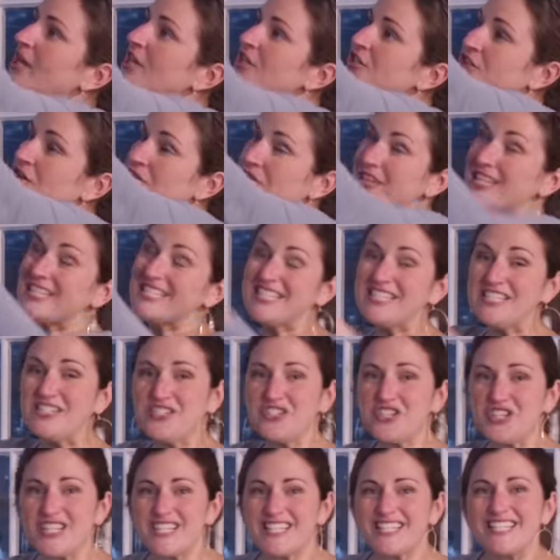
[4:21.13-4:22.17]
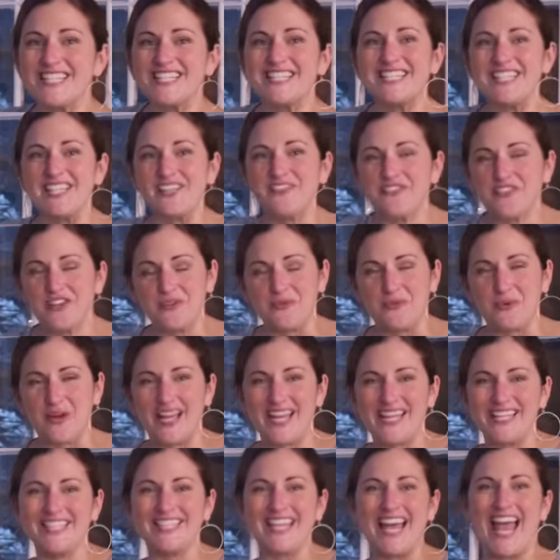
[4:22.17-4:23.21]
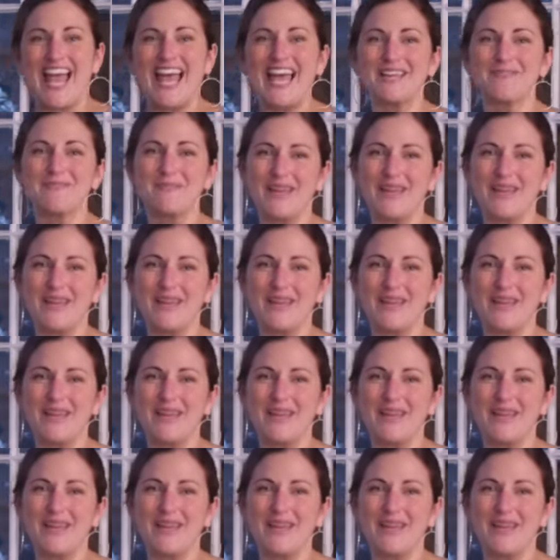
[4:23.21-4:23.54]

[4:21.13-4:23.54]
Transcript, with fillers: So this is just a different way to add